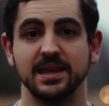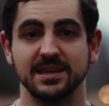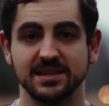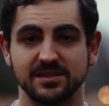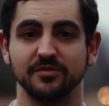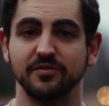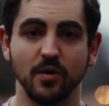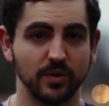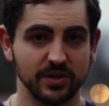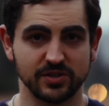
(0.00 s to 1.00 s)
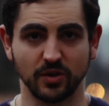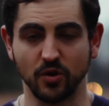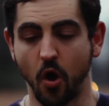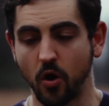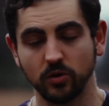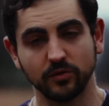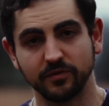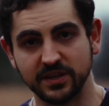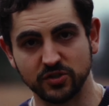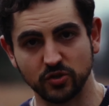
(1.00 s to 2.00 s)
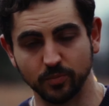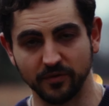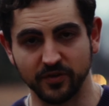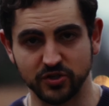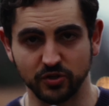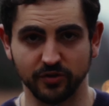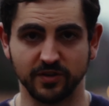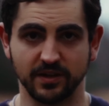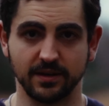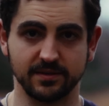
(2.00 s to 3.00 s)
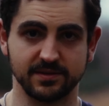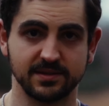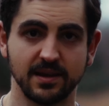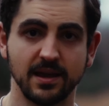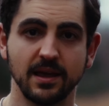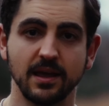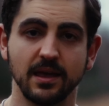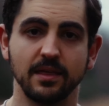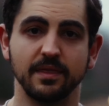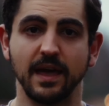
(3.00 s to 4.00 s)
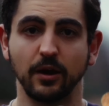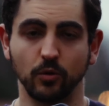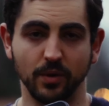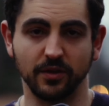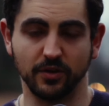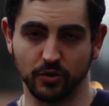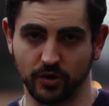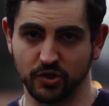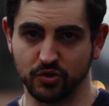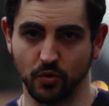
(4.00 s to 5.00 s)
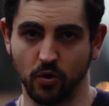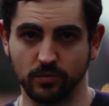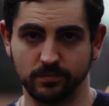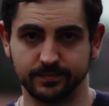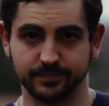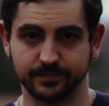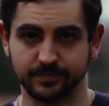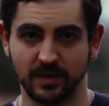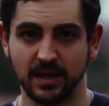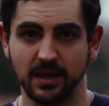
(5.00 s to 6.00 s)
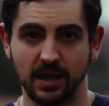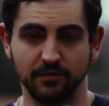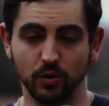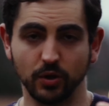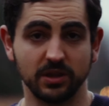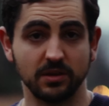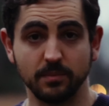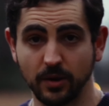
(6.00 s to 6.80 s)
is to focus on all of the superficial things that are within your control. If you look in the